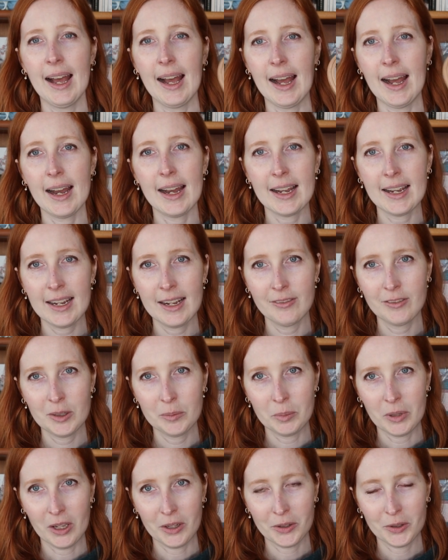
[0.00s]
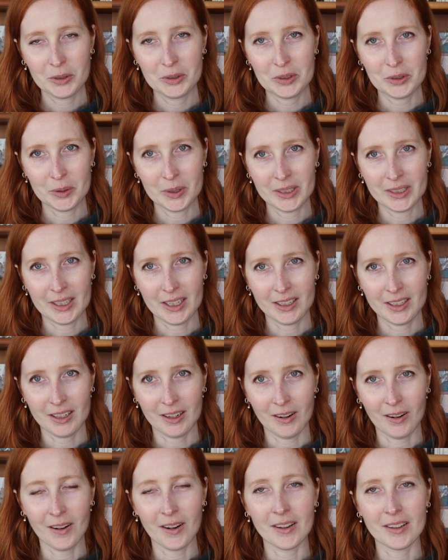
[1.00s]
I haven't bothered doing that
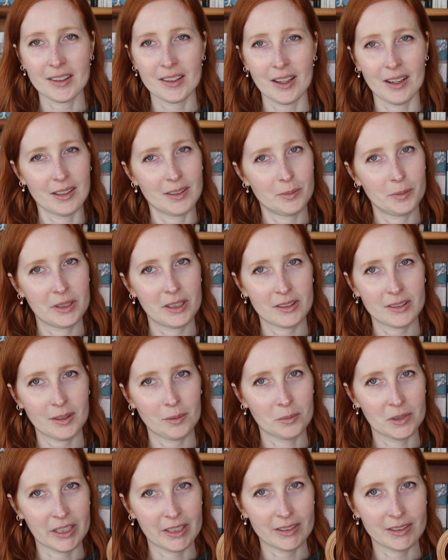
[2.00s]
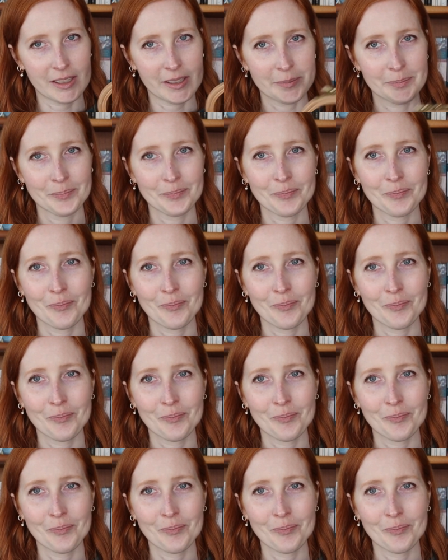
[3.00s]
here. That's because I'm lazy.